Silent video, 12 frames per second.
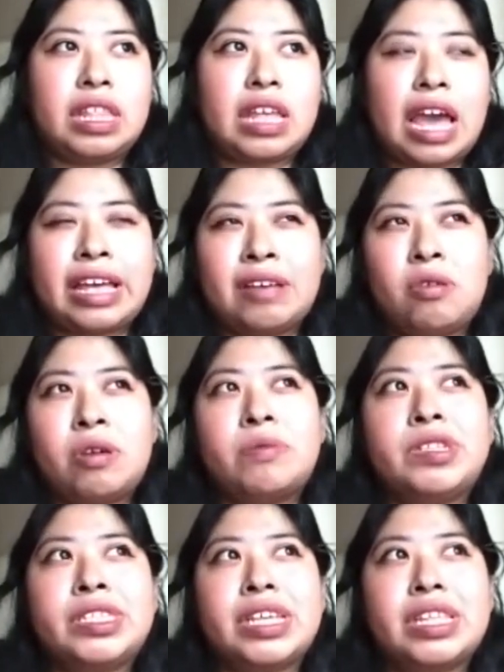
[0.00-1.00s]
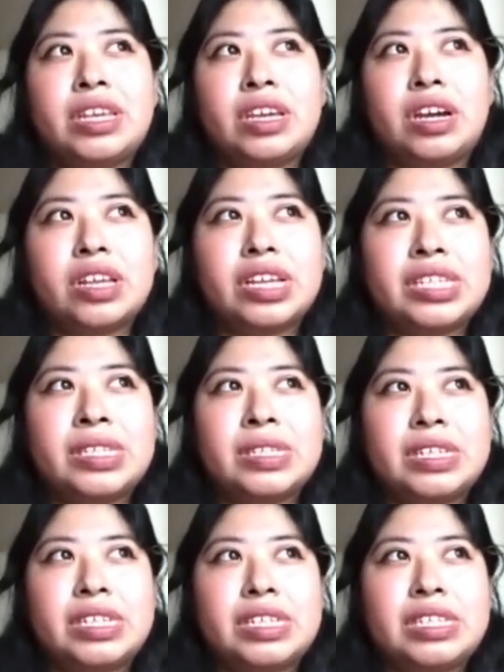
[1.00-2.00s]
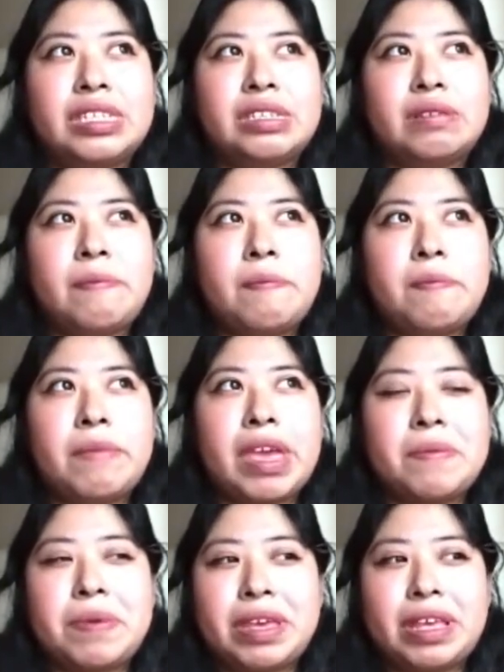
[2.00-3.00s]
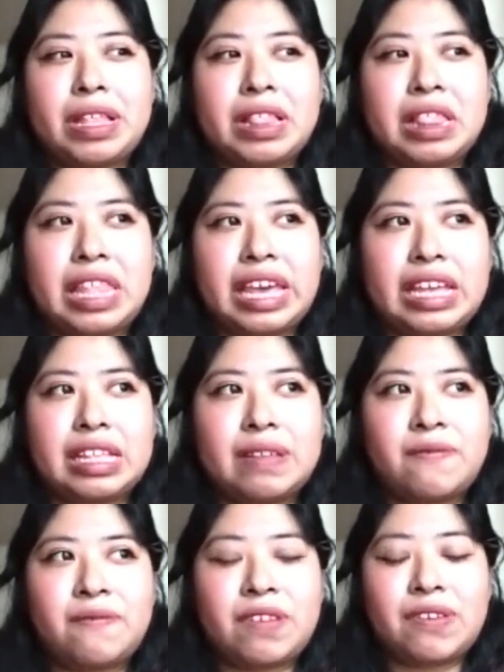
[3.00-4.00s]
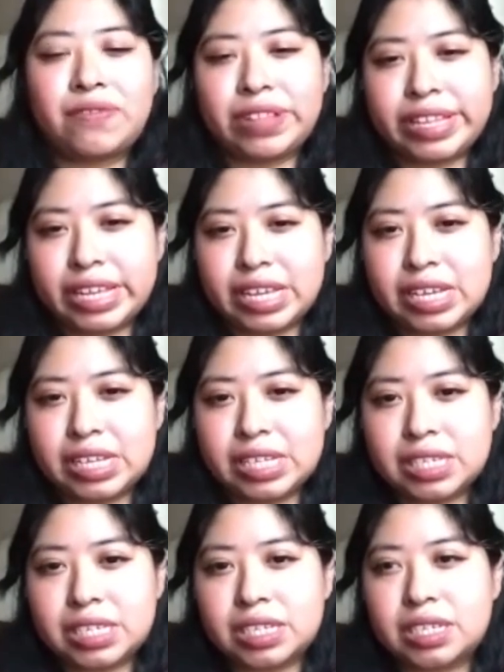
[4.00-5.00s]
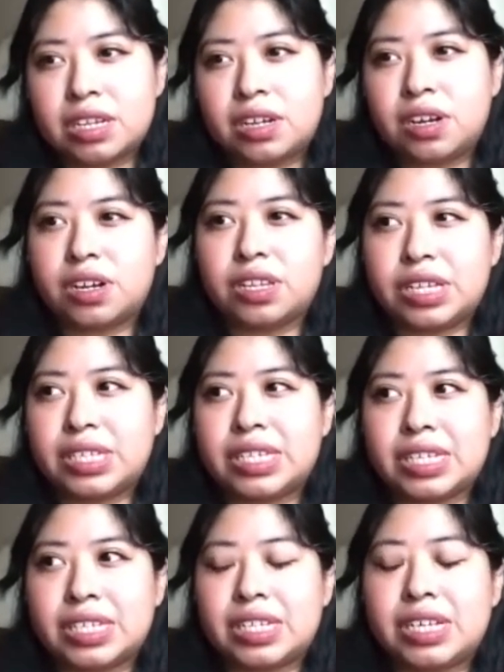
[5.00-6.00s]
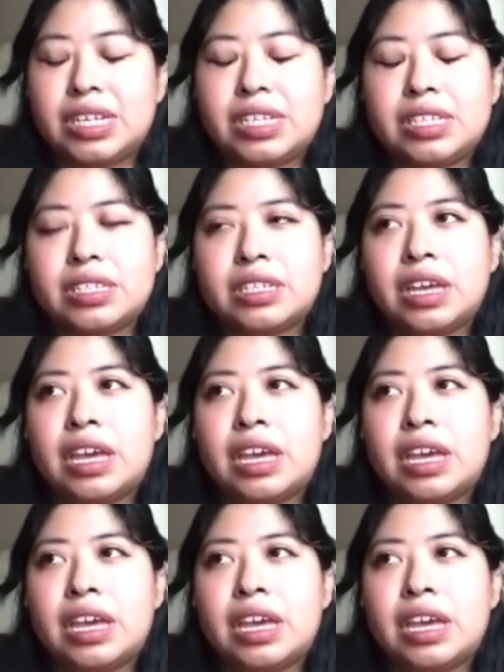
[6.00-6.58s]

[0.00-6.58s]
I would say the youngest is maybe late 50s, early 60s,